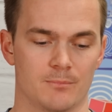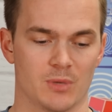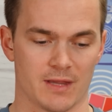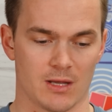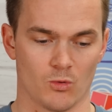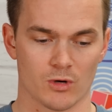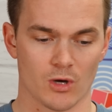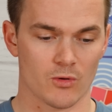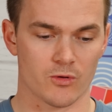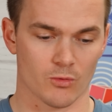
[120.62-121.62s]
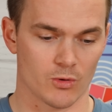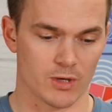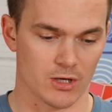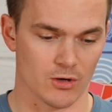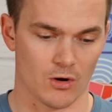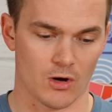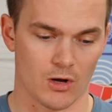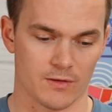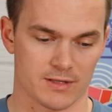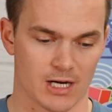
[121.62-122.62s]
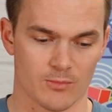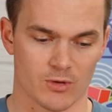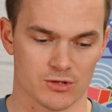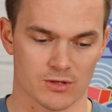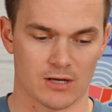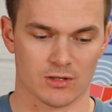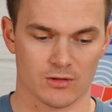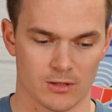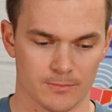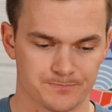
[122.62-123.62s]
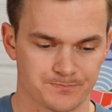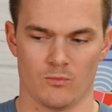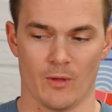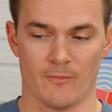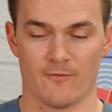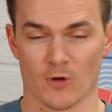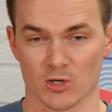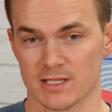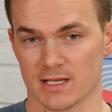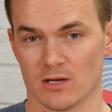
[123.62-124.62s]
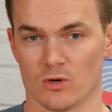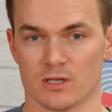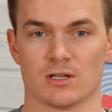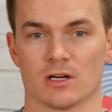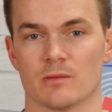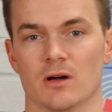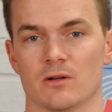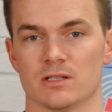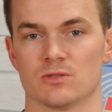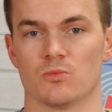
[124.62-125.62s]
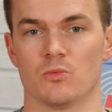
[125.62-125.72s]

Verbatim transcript: But then we'll go through here on the tire pressure calculator. The first thing I want to talk about is